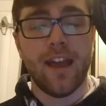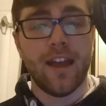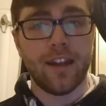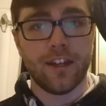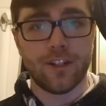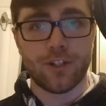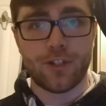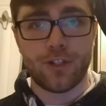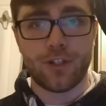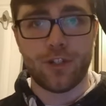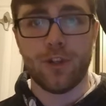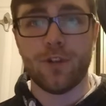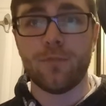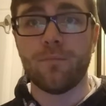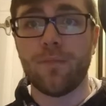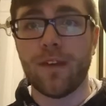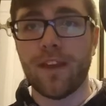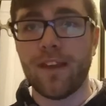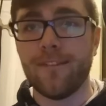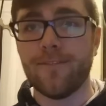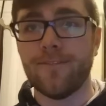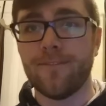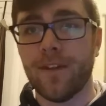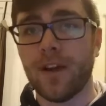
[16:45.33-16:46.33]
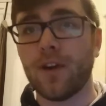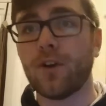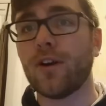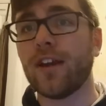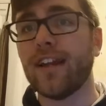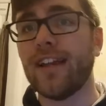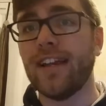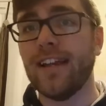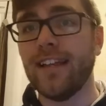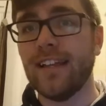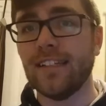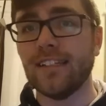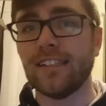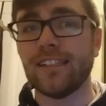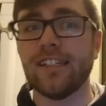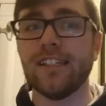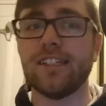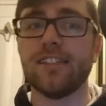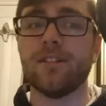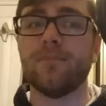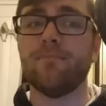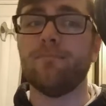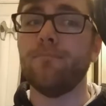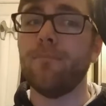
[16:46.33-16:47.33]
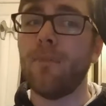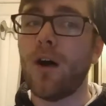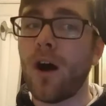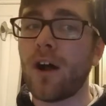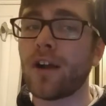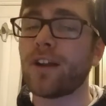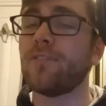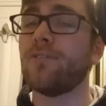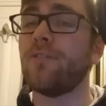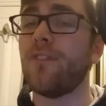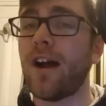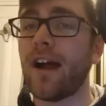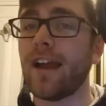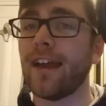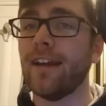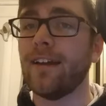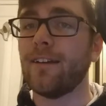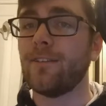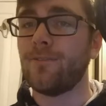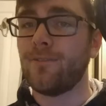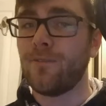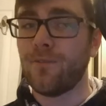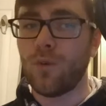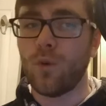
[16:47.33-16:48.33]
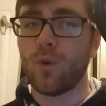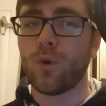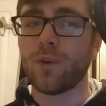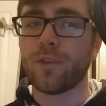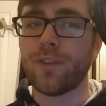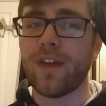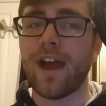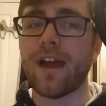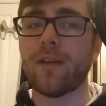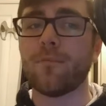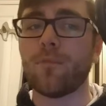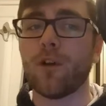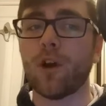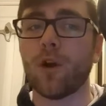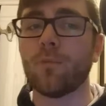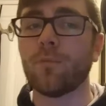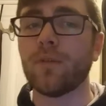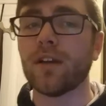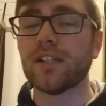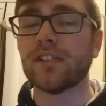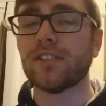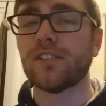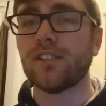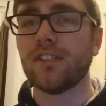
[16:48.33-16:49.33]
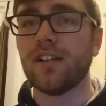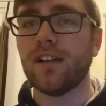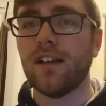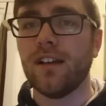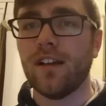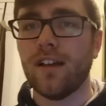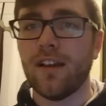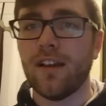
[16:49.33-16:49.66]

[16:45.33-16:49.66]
and it should be very easy to modify it for that purpose.